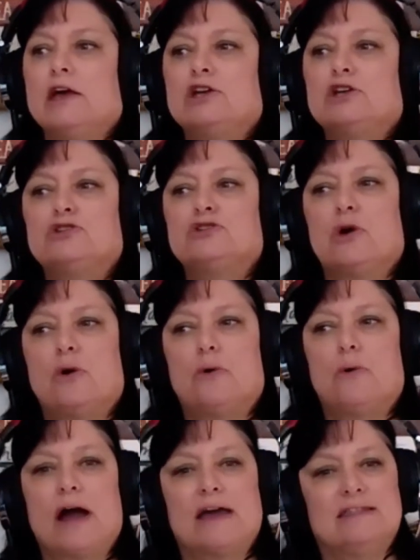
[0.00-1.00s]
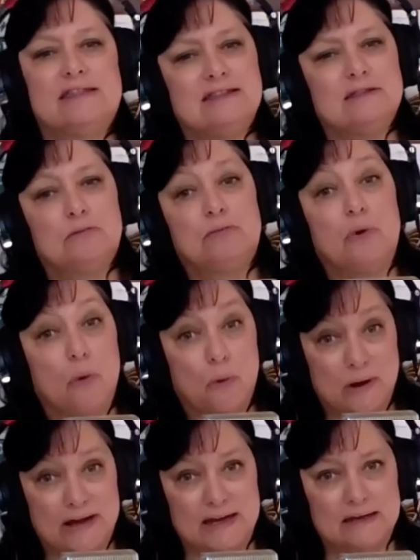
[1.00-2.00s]
So I think the
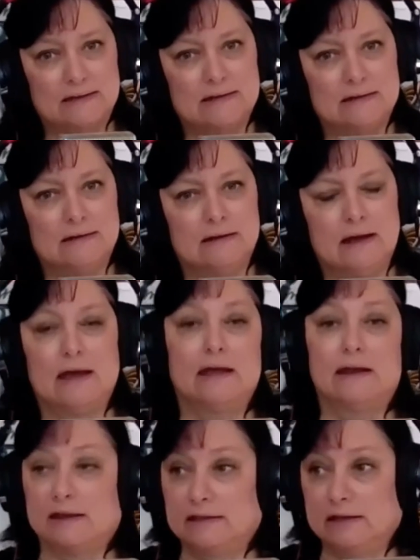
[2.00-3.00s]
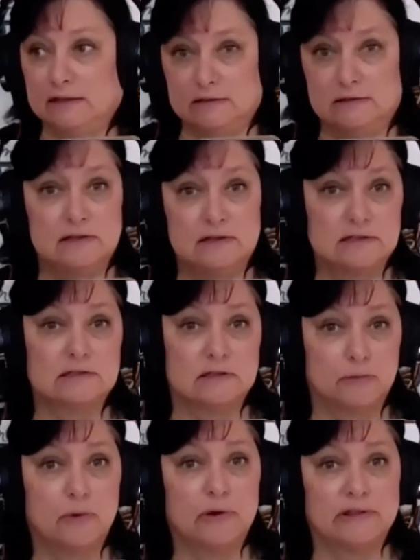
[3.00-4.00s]
point, and I think this is
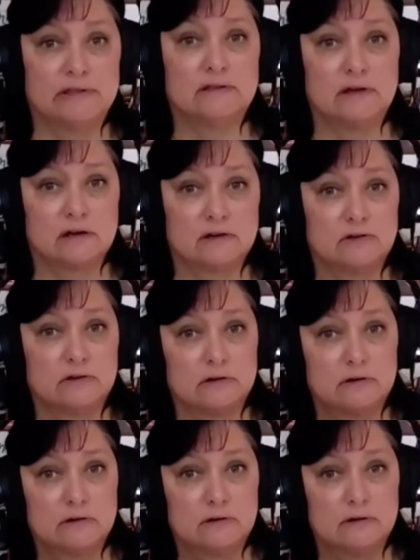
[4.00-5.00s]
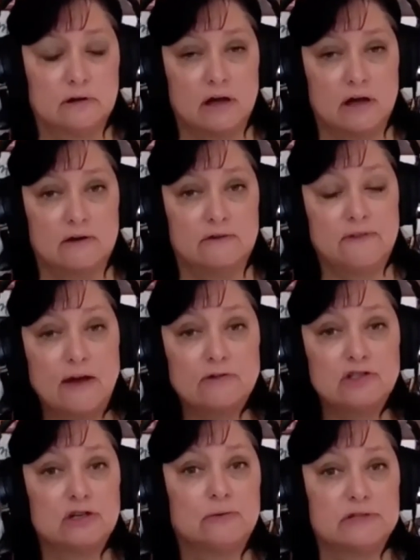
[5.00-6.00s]
the point that Dr.
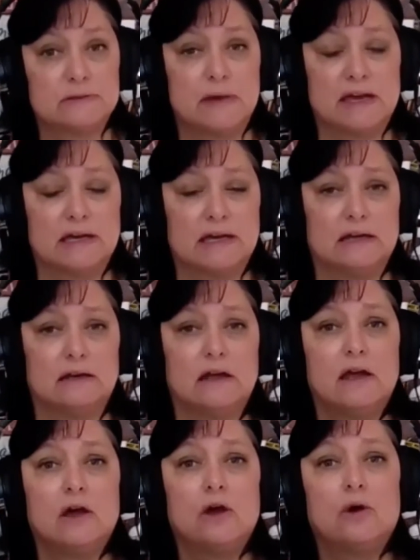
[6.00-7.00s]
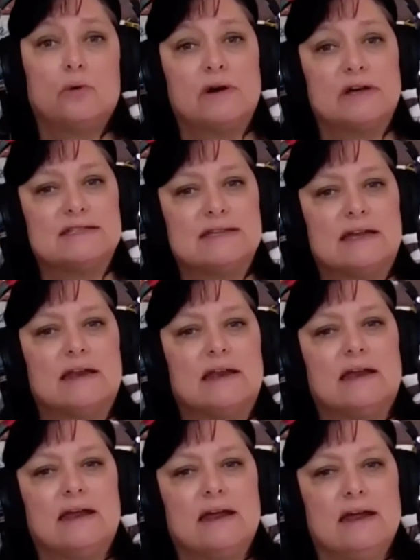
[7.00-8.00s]
Fauci was making, was that
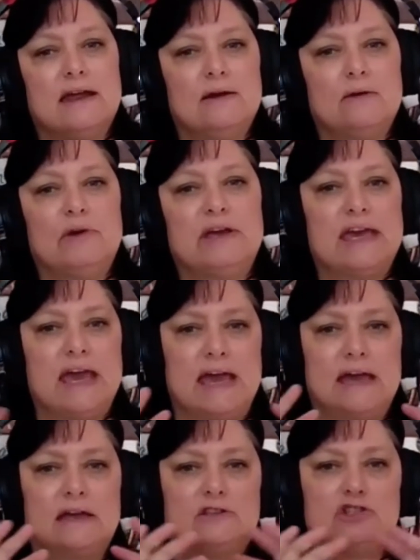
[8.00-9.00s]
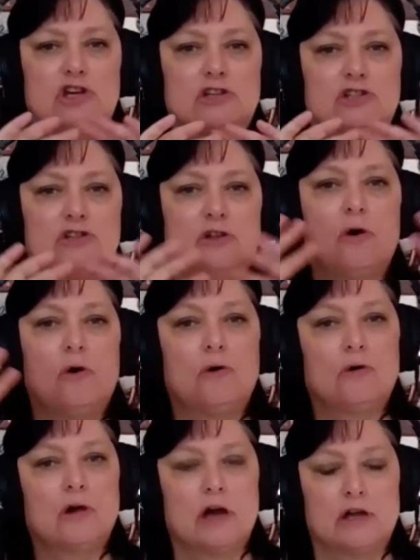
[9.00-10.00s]
we can't judge the
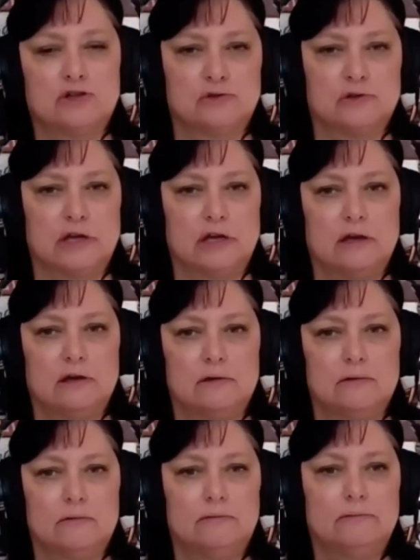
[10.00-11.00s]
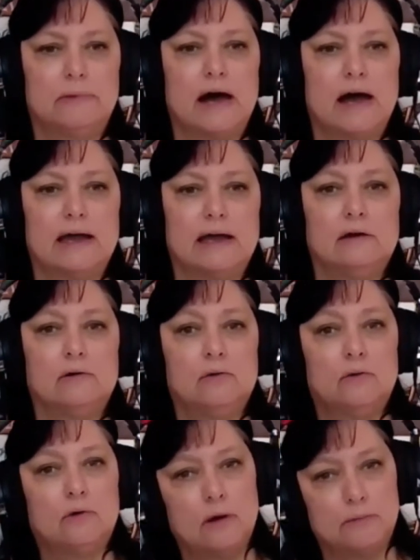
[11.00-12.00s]
whole country by
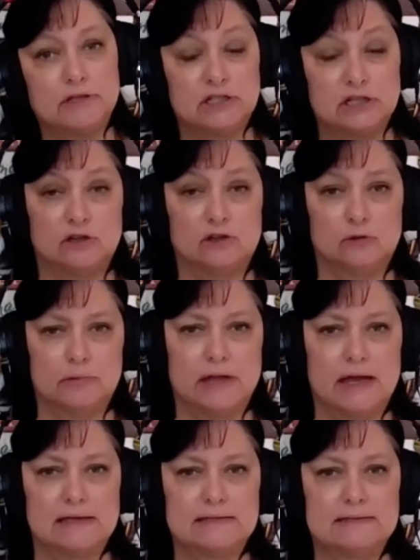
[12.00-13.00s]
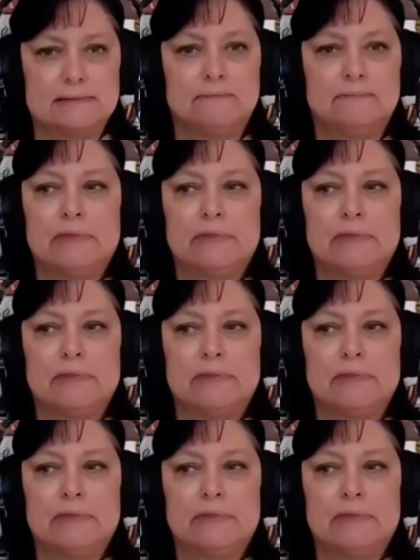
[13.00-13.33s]
a particular place.